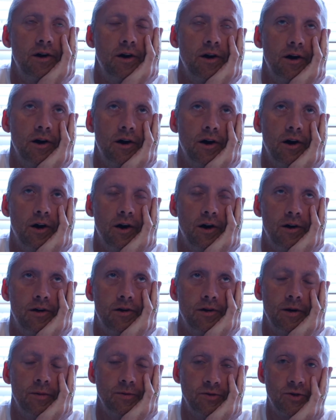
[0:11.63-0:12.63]
Oh,
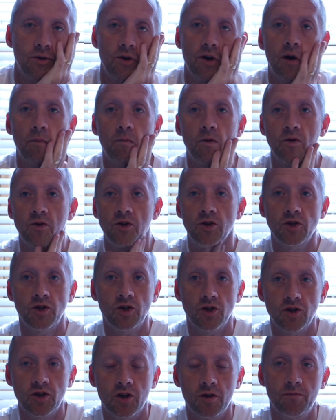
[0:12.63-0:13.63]
it was sort of uploaded to
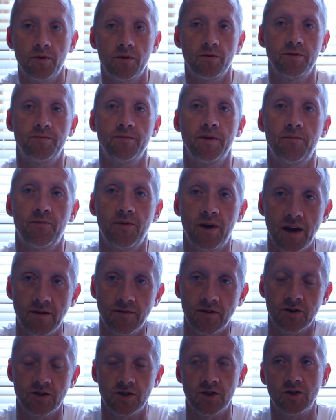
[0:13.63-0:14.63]
YouTube, but it was made private
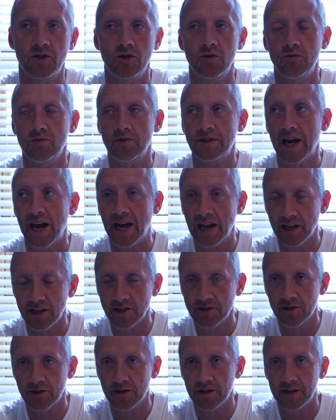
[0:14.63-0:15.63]
because it had no
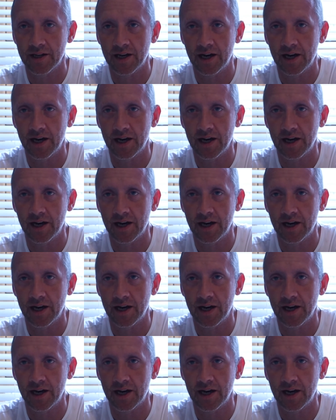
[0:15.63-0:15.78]
titles on it,